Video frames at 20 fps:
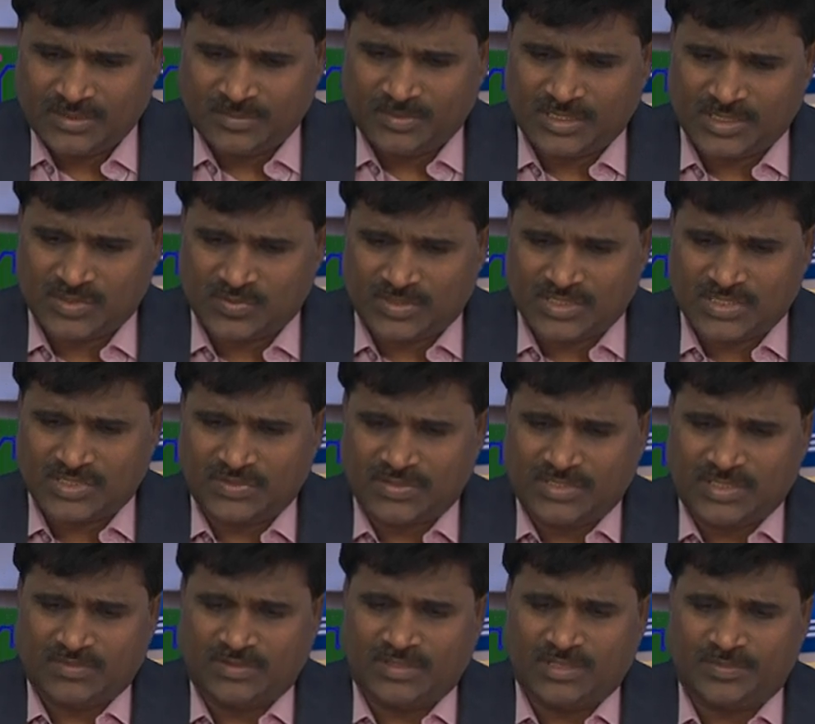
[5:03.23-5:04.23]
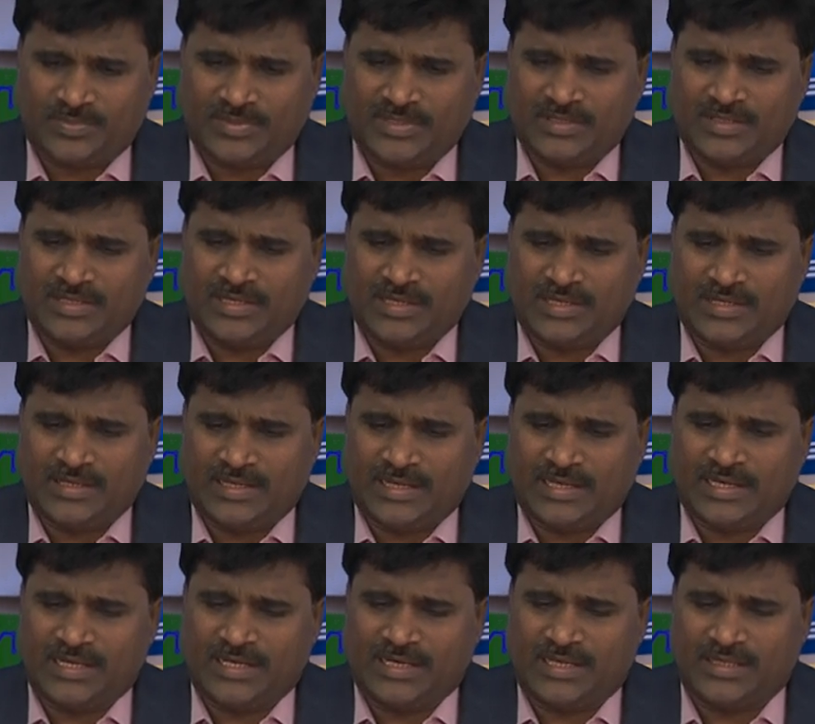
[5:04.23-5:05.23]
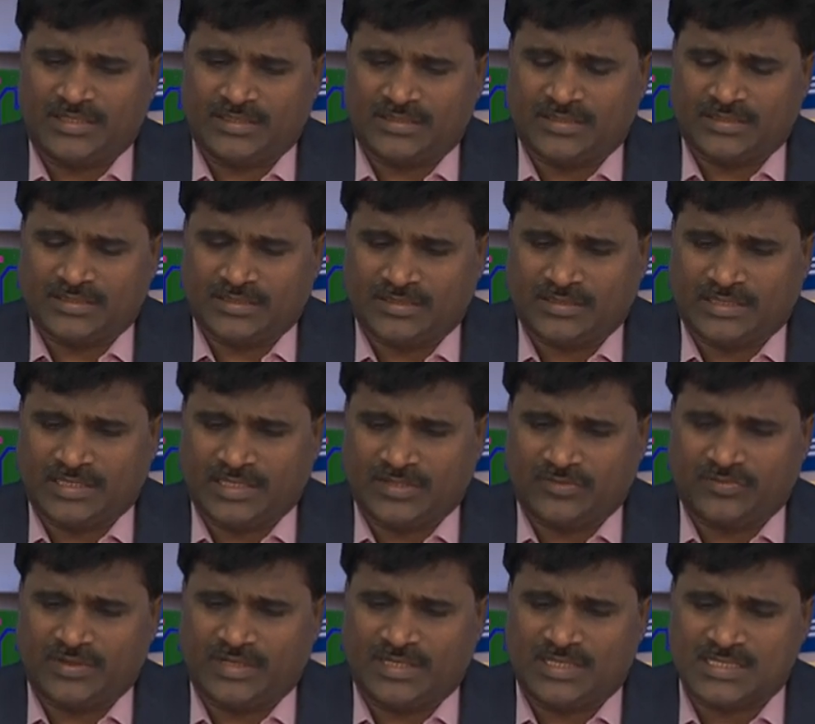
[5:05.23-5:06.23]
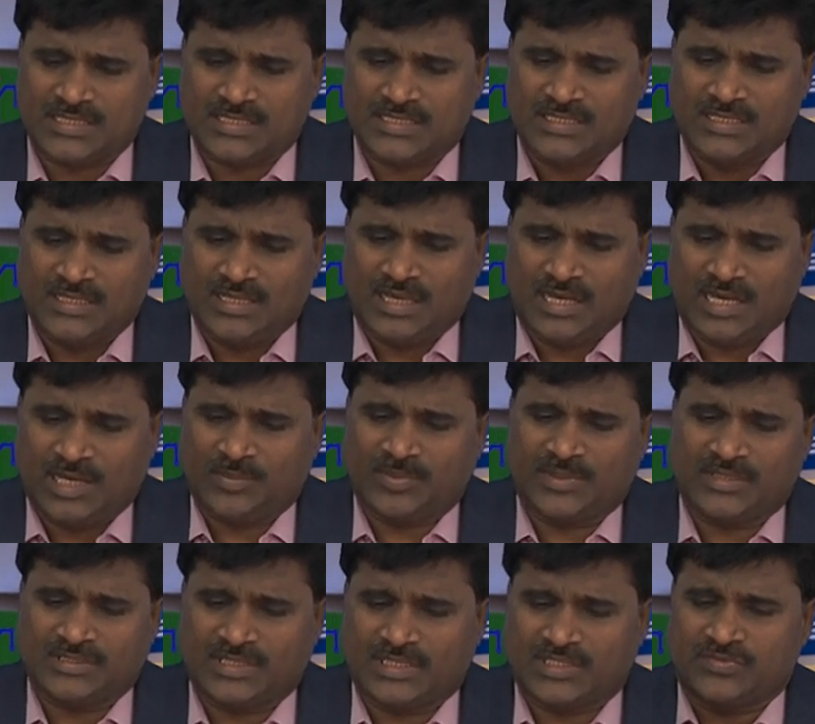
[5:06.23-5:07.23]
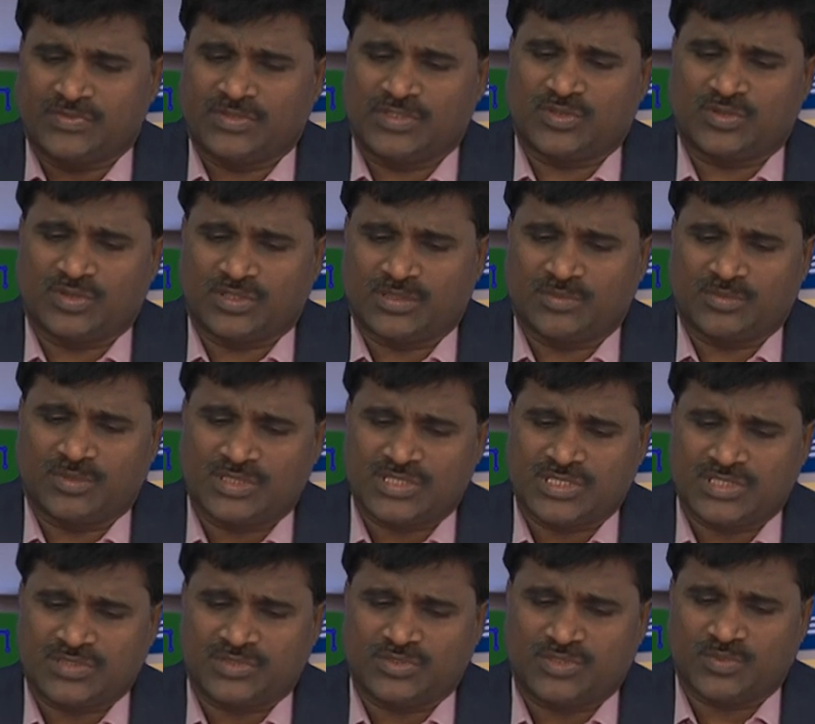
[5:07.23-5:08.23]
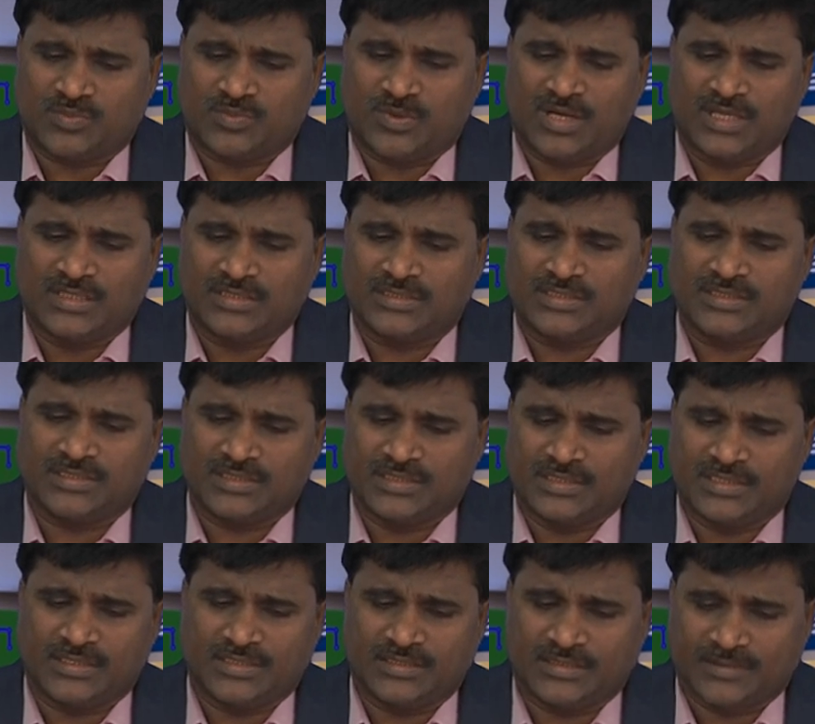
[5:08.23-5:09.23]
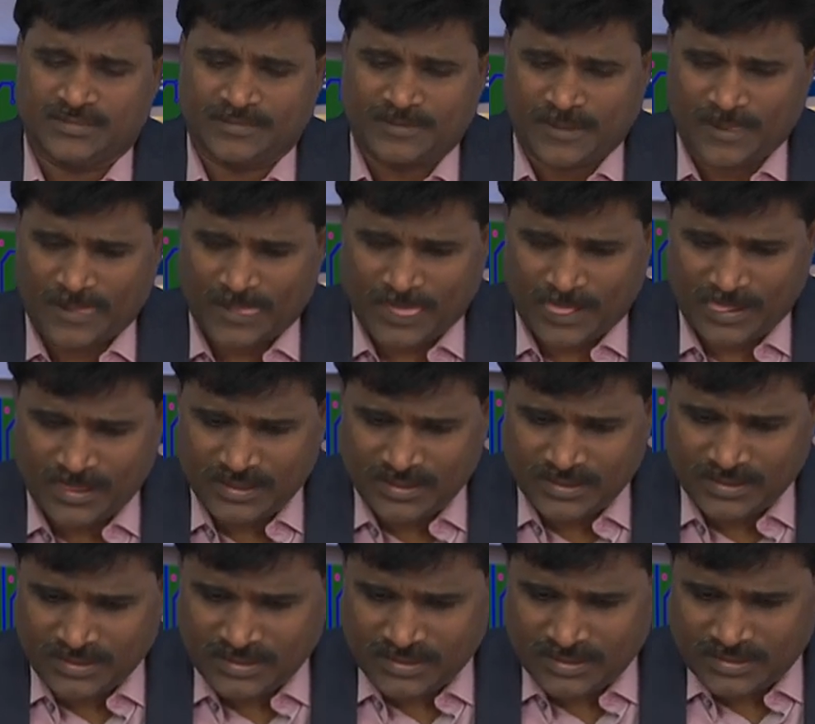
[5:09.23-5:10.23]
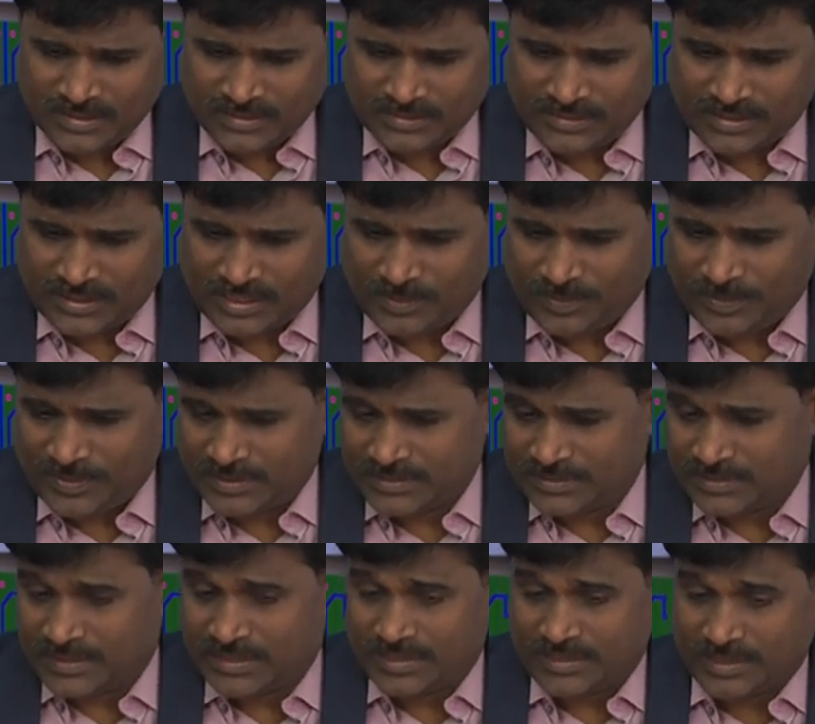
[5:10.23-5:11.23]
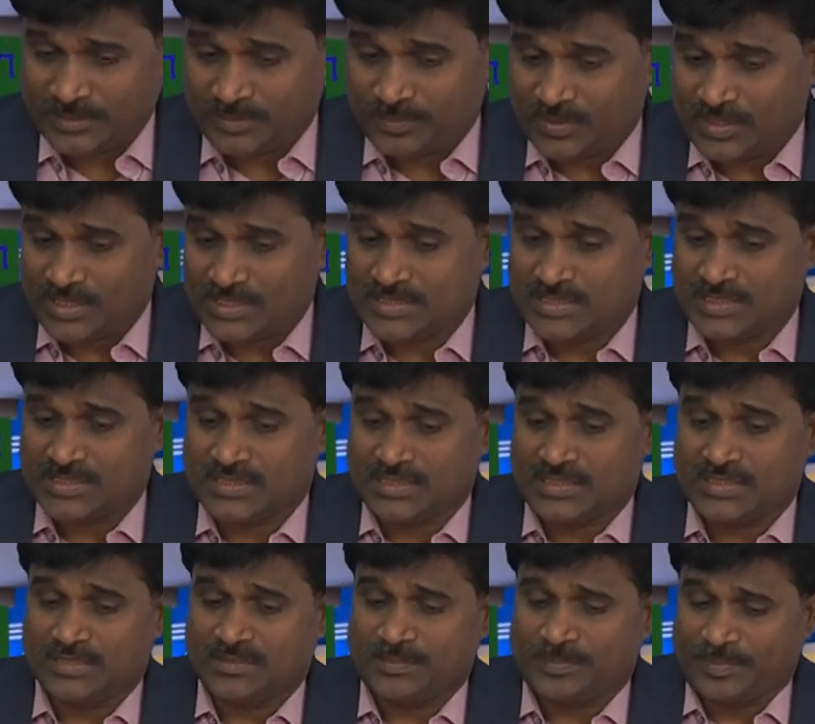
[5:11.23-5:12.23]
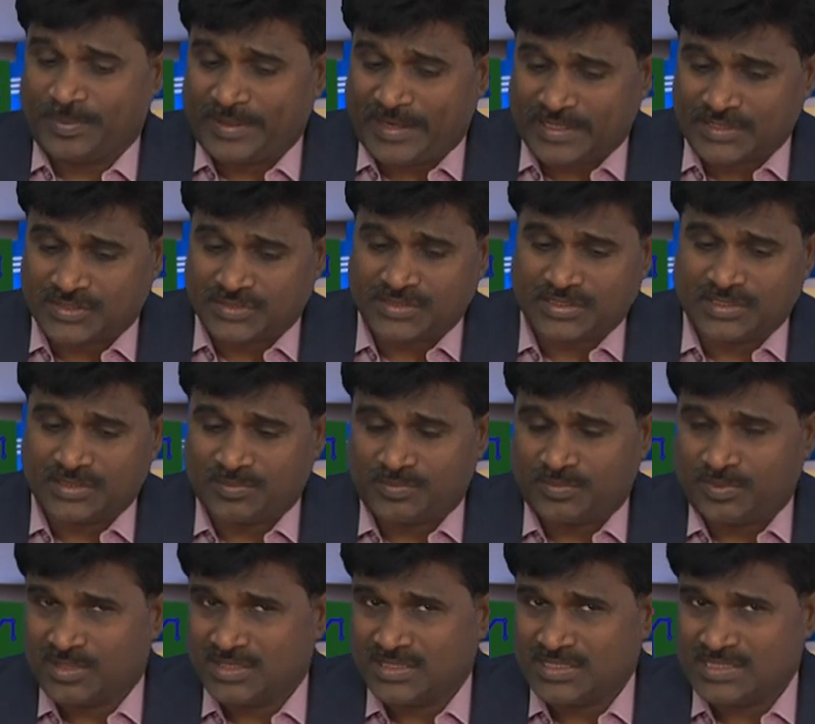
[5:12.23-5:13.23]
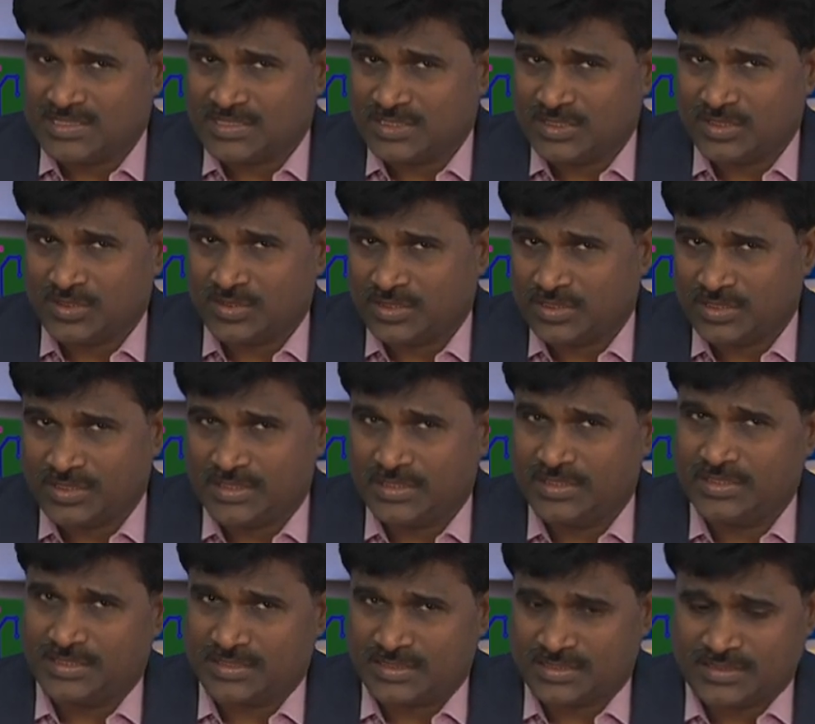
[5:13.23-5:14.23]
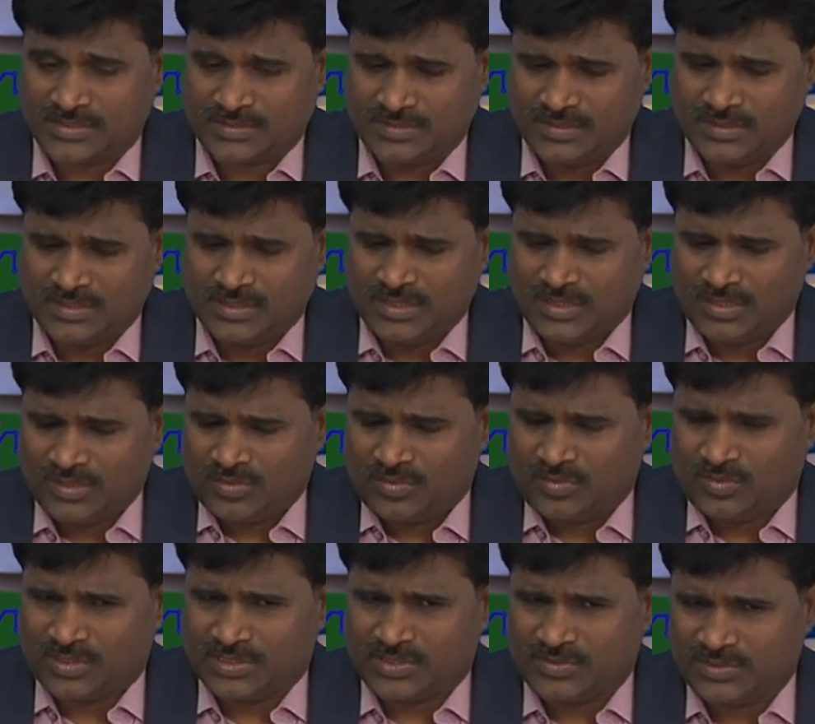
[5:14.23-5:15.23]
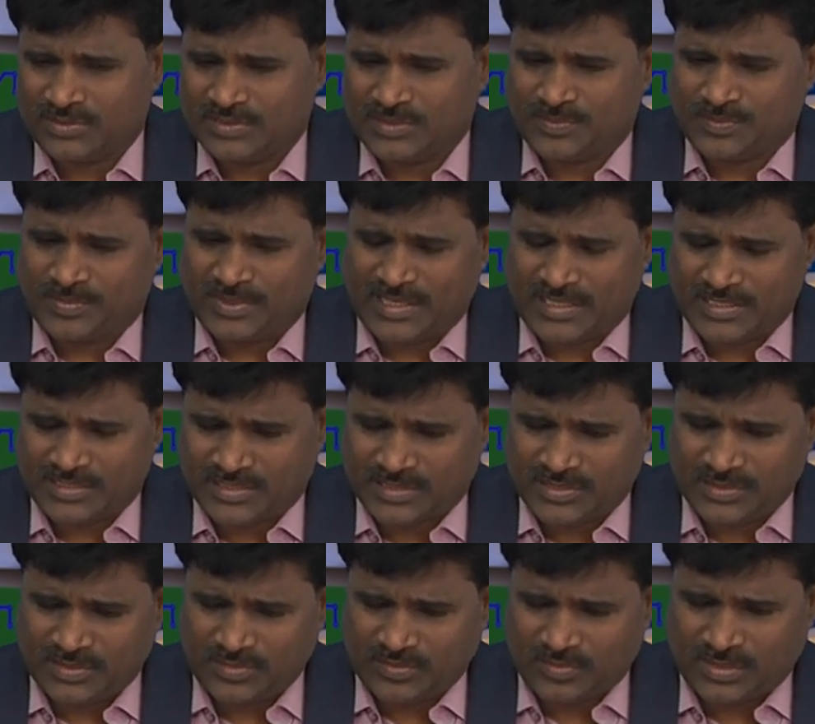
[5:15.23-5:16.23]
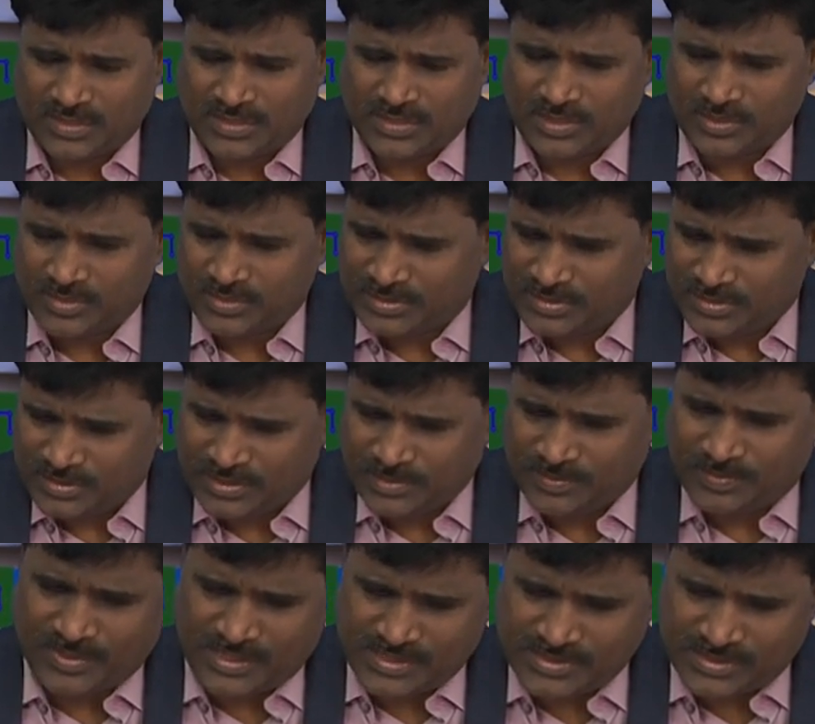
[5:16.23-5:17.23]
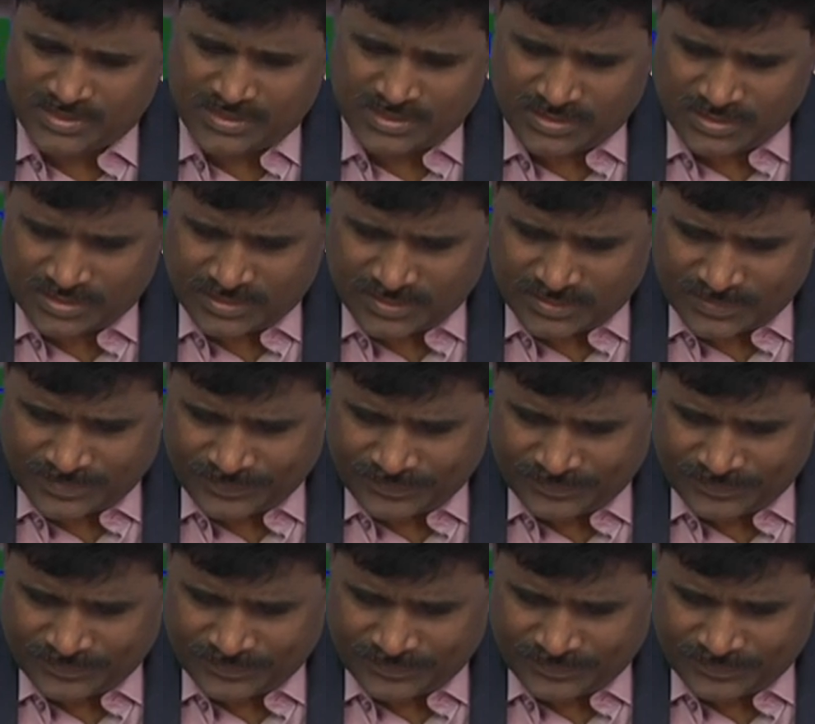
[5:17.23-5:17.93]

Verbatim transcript: Because once you develop a la N layer, N wells, upon that we talk about small thin layer. Then upon that, deposit and pattern polysilicon layers. Whatever the pattern you want, you deposit on that.